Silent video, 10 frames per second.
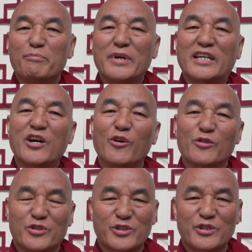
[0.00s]

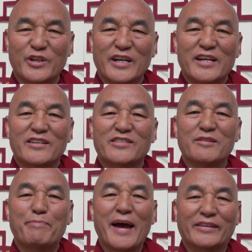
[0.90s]
because
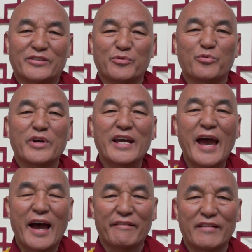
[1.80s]
Tibet, we
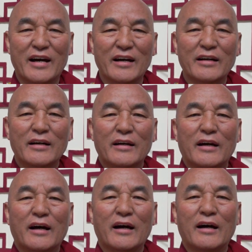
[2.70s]
have a,
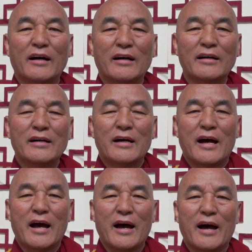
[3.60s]
uh,
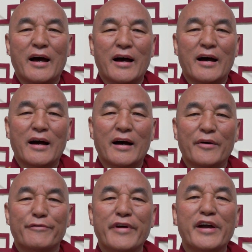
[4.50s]

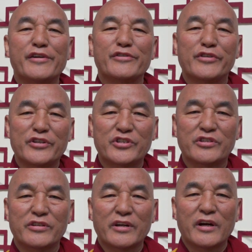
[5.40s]
uh, very
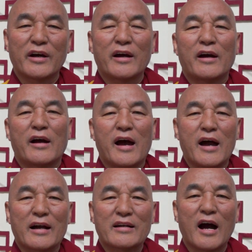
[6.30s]
rich
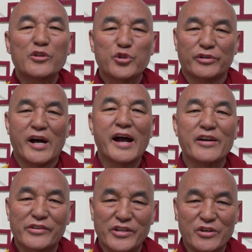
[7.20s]
uh, cultural
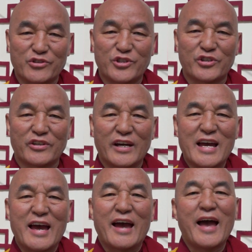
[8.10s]
heritage
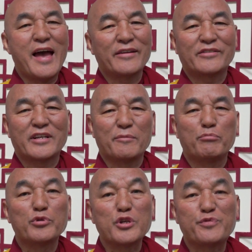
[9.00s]
and uh,
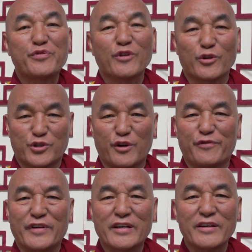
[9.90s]
Buddhist
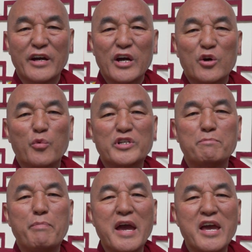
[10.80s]
philosophy
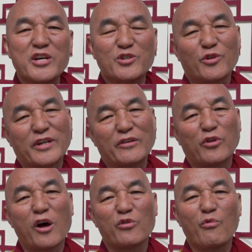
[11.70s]
which based on a
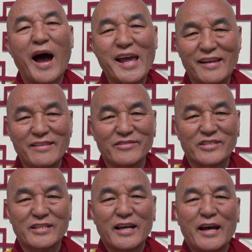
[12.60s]

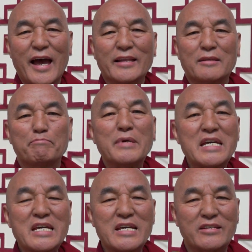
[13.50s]
non-violence and
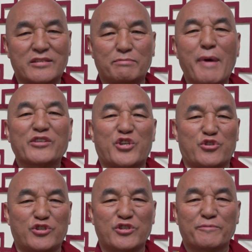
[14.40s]
peace
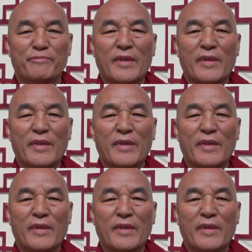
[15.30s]
message